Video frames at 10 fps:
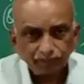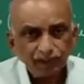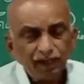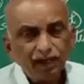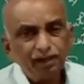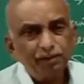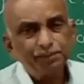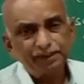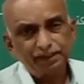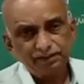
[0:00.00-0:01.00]
help in
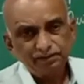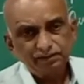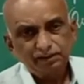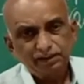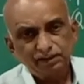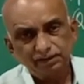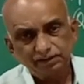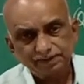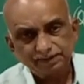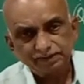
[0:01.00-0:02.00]
the
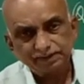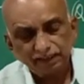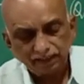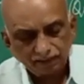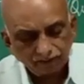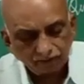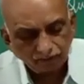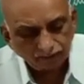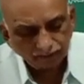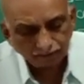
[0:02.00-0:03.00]
this cell
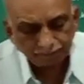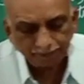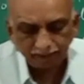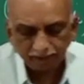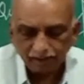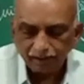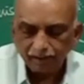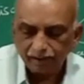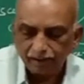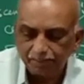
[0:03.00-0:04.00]
repair
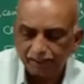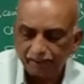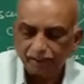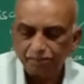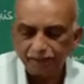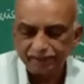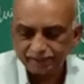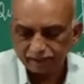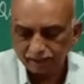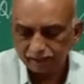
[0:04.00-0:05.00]
by replacing
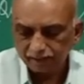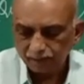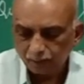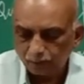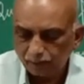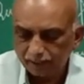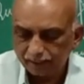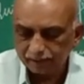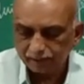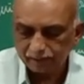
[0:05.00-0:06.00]
the old and
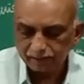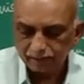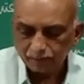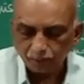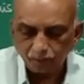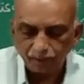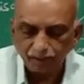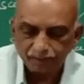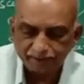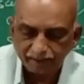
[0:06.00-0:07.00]
the worn out
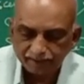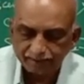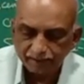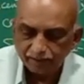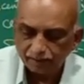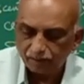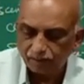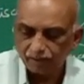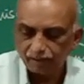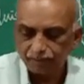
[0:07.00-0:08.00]
cells
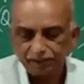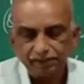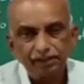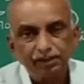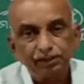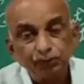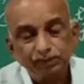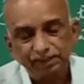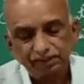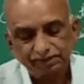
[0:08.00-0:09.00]
with the new cells.